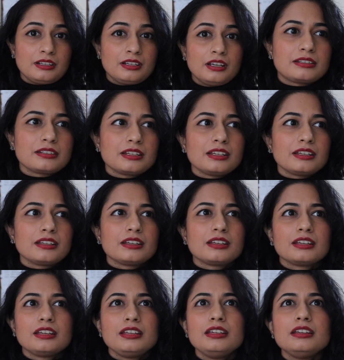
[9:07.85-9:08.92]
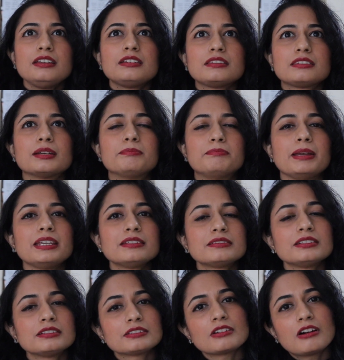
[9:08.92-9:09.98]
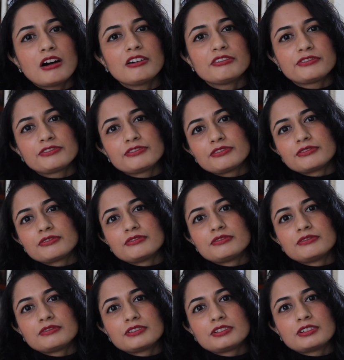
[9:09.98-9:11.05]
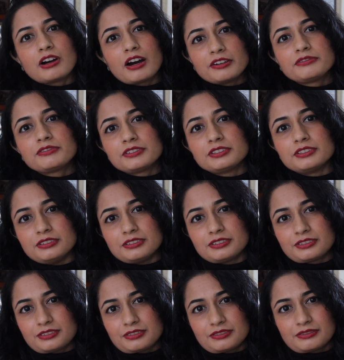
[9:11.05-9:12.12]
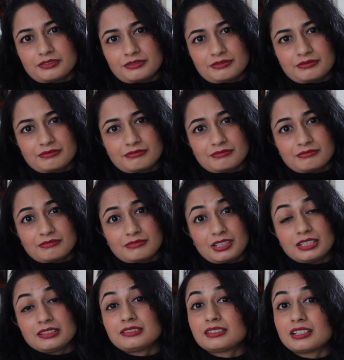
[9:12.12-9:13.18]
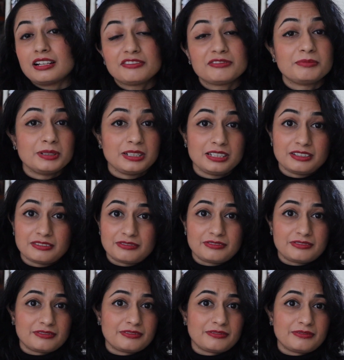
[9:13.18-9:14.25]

But the basis of confidence is self-belief.